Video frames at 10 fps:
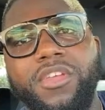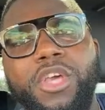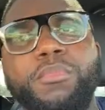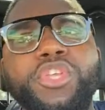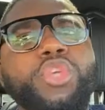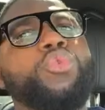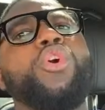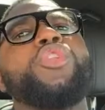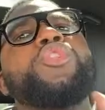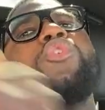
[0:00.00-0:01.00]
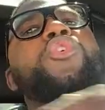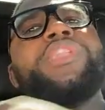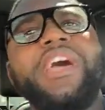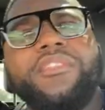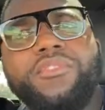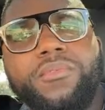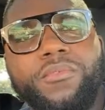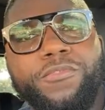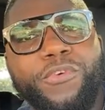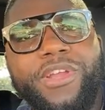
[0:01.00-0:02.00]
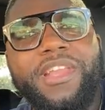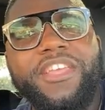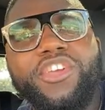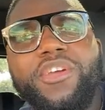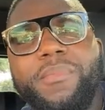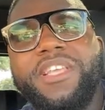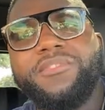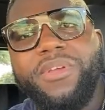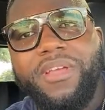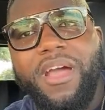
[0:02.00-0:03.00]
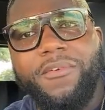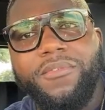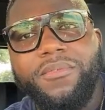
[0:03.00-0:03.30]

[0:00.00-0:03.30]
But you don't know that friend that your best friend have.